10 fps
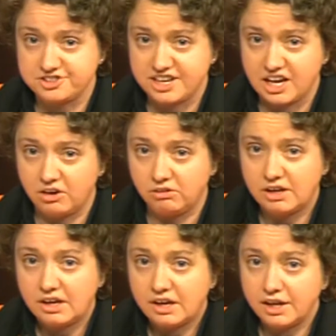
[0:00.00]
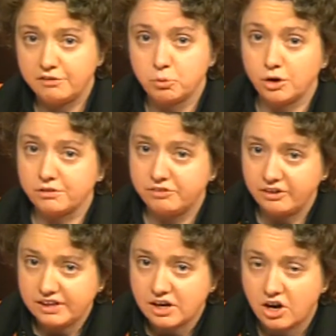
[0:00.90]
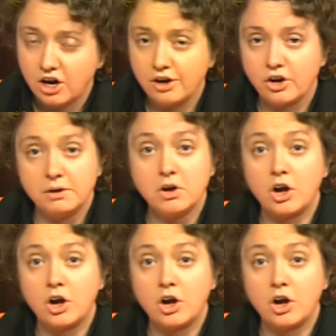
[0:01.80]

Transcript: now and have worked very hard on